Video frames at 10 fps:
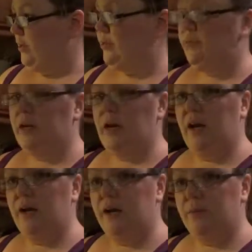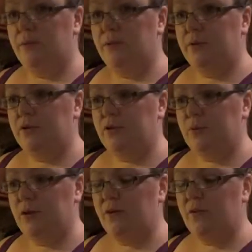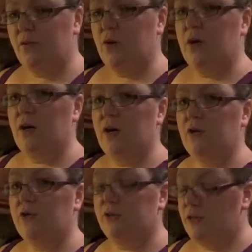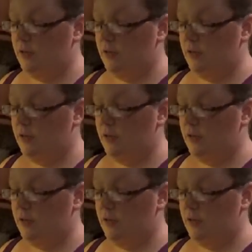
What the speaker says: oven up to about 400,